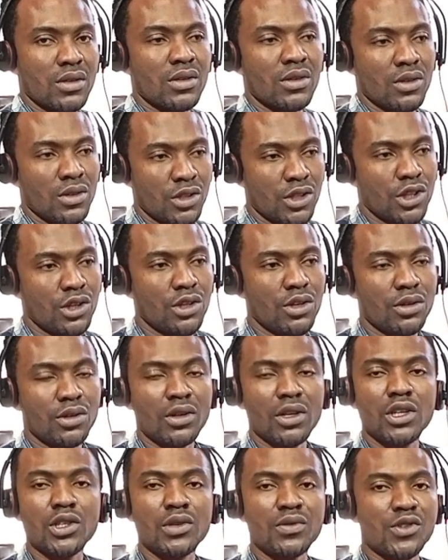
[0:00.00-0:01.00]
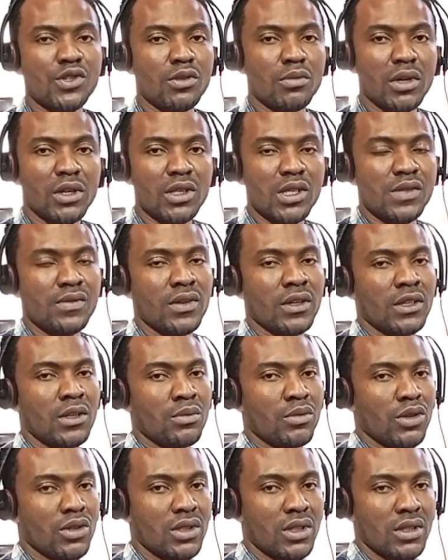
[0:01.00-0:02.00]
You're sure your knowledge of summary is
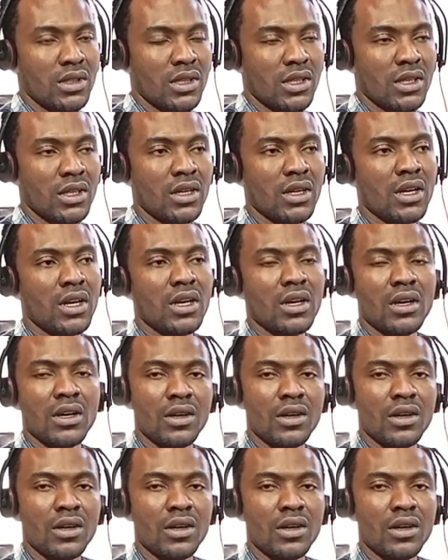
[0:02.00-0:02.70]
very important here.